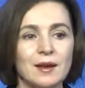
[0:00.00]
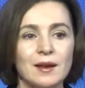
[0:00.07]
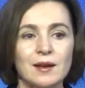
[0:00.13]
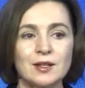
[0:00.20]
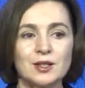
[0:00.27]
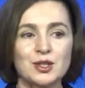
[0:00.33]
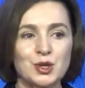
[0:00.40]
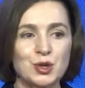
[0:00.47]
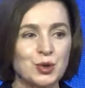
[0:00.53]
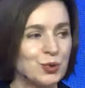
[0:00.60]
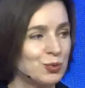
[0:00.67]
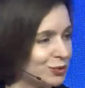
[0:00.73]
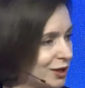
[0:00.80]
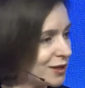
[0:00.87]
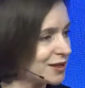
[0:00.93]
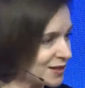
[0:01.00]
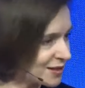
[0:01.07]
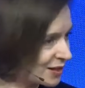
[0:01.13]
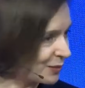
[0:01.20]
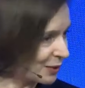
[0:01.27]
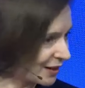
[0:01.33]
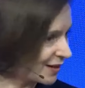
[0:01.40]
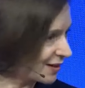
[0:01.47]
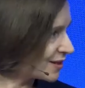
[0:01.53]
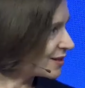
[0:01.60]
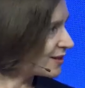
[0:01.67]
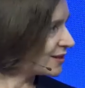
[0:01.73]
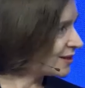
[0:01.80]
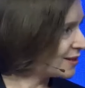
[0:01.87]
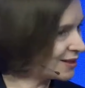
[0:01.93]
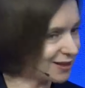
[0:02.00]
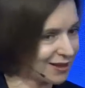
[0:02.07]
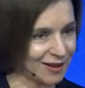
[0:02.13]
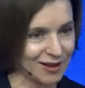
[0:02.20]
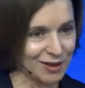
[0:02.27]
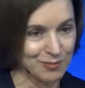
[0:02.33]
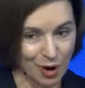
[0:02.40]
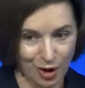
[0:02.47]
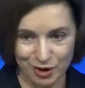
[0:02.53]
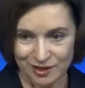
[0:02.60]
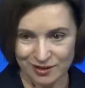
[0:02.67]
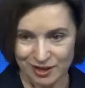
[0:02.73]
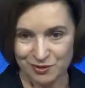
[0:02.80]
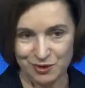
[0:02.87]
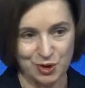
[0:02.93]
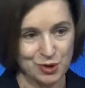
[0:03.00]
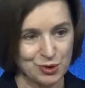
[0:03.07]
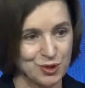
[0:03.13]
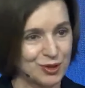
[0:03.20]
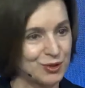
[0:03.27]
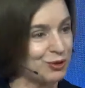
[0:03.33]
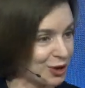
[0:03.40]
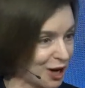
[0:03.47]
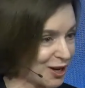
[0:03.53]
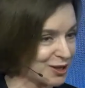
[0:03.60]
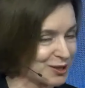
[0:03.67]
So this is the biggest positive news for us,